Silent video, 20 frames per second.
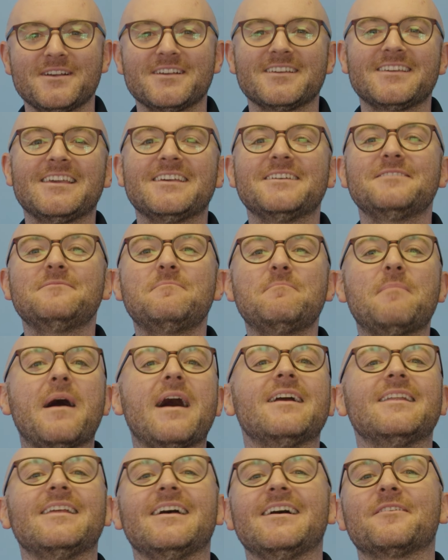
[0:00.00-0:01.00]
Kid,
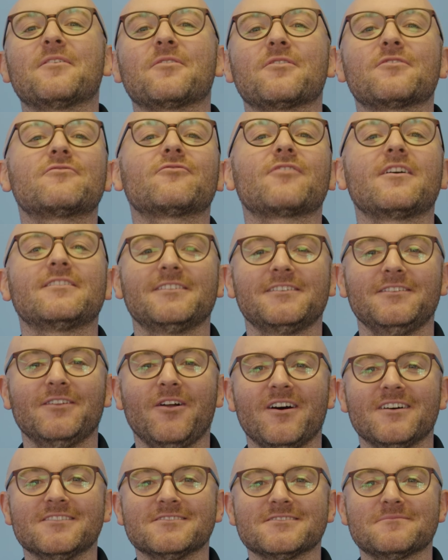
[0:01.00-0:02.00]
Pet, and Earth-Friendly
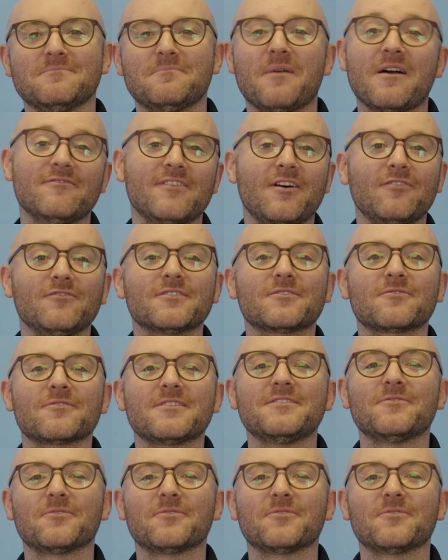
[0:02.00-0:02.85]
Lawns by Velvet Green